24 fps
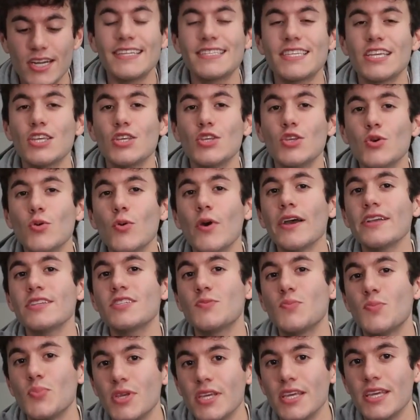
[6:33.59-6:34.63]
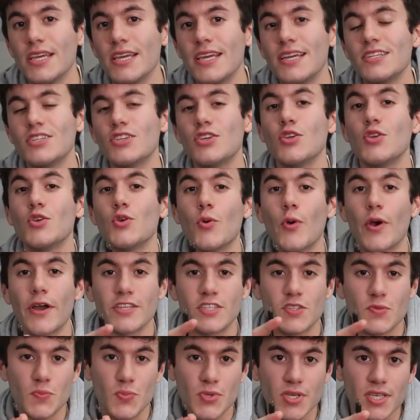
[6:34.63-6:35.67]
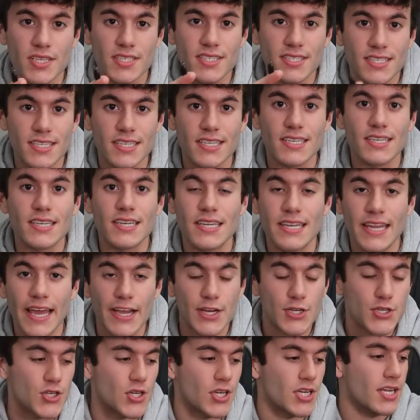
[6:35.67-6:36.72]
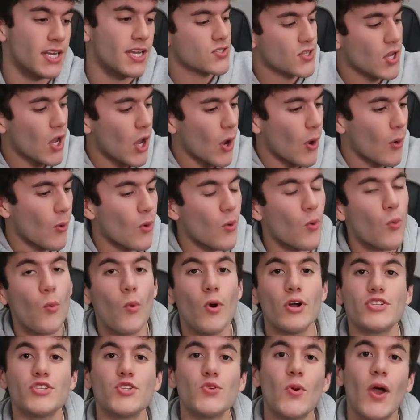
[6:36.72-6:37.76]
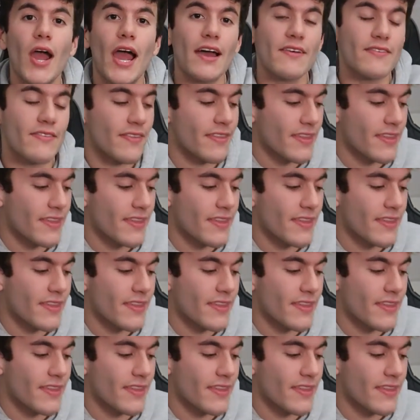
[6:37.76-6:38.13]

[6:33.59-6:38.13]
It's a USB to USB-C connection. So once you have